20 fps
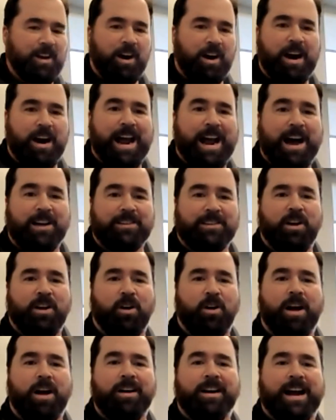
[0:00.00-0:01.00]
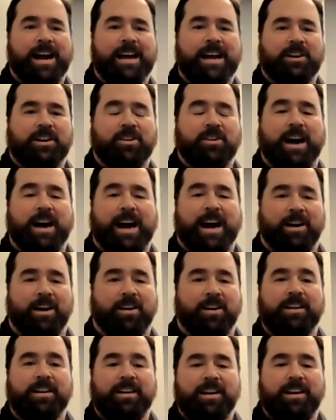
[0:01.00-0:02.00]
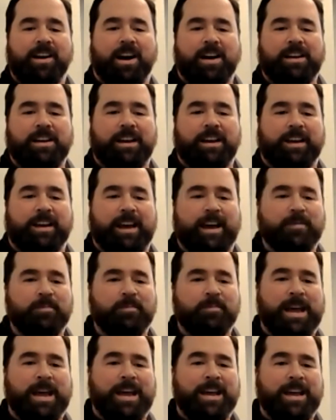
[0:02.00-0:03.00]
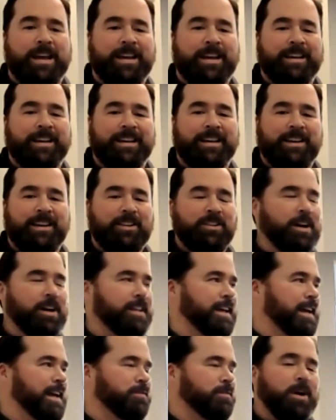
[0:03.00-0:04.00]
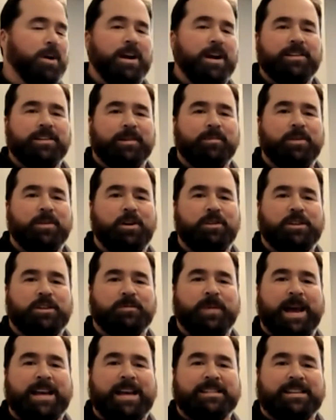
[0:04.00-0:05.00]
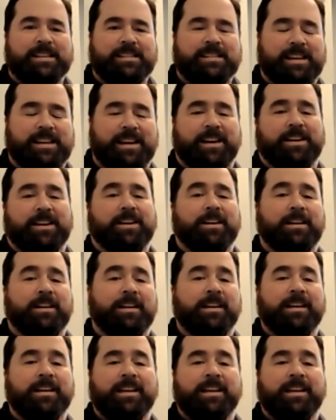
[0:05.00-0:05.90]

Our house no longer has a crowd. Are you kidding me? Look at this. We're in some new spaces here.